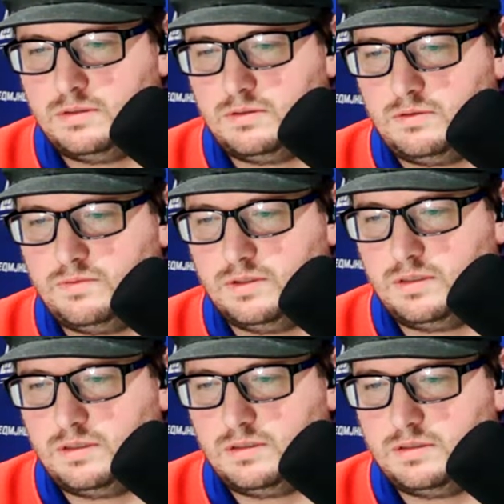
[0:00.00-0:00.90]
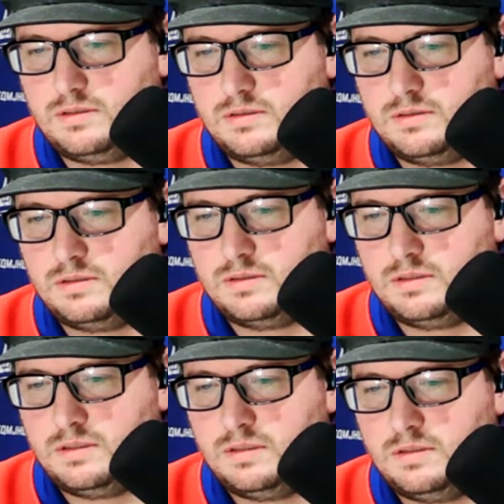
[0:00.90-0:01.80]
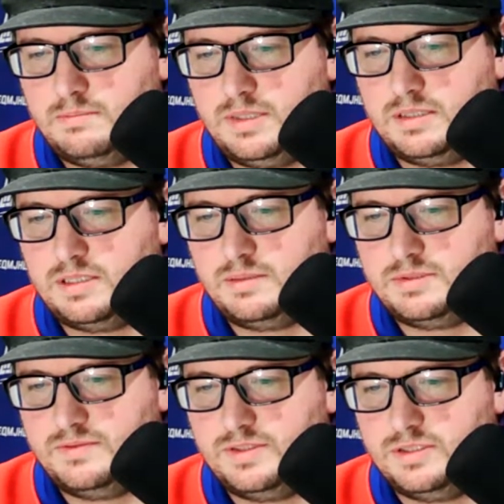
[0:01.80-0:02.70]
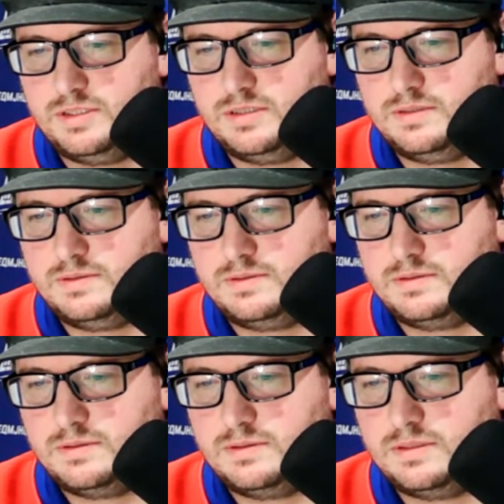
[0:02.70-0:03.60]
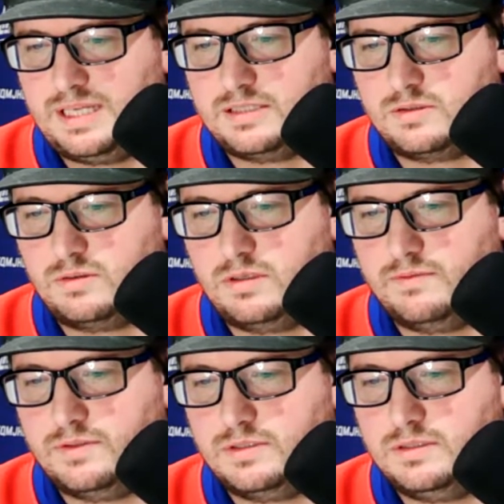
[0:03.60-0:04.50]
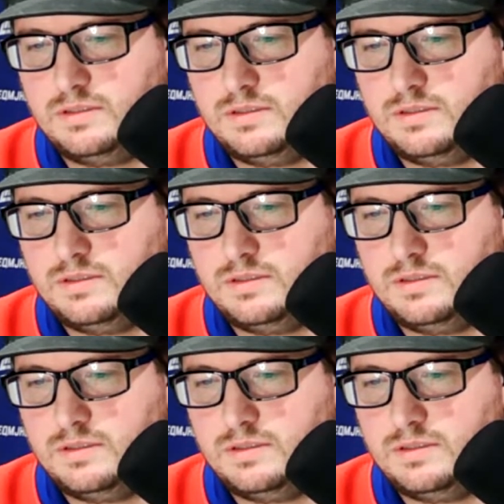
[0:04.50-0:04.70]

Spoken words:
overall Maritimes Division. Let's go conference.